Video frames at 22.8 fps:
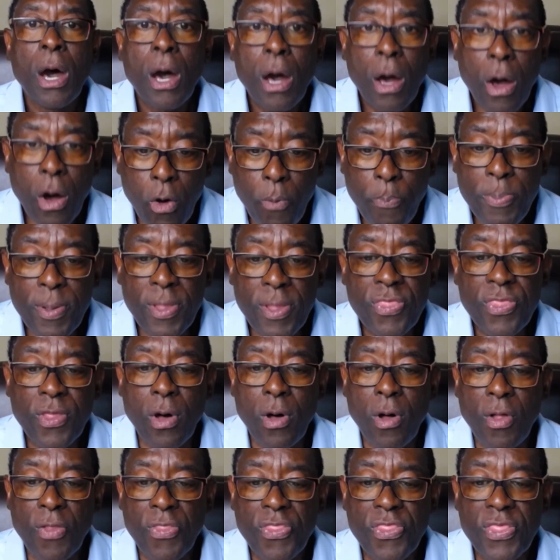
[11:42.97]
Hopeth
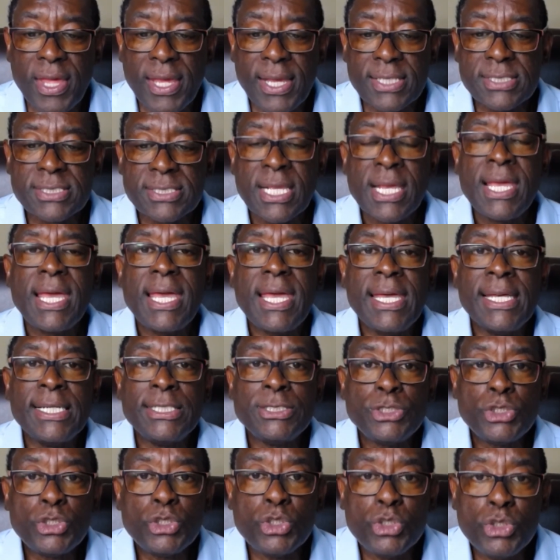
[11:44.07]
all things.
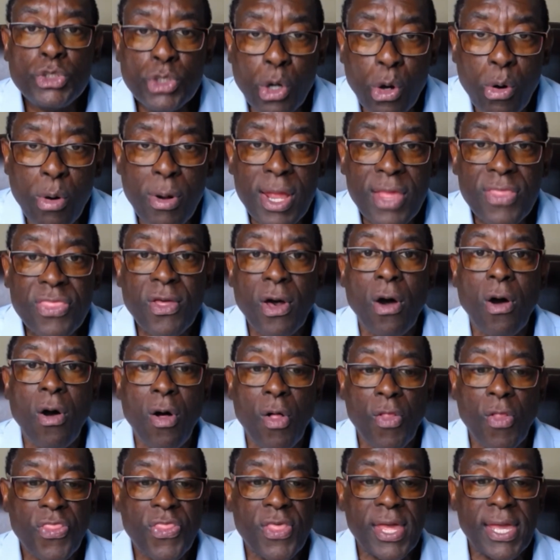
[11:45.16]
Endureth
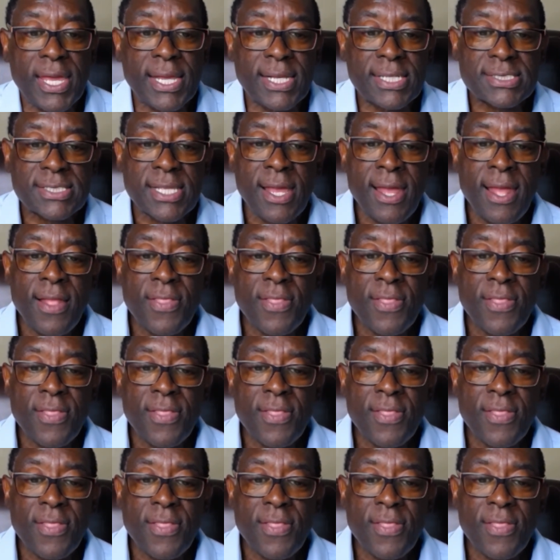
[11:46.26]
all things.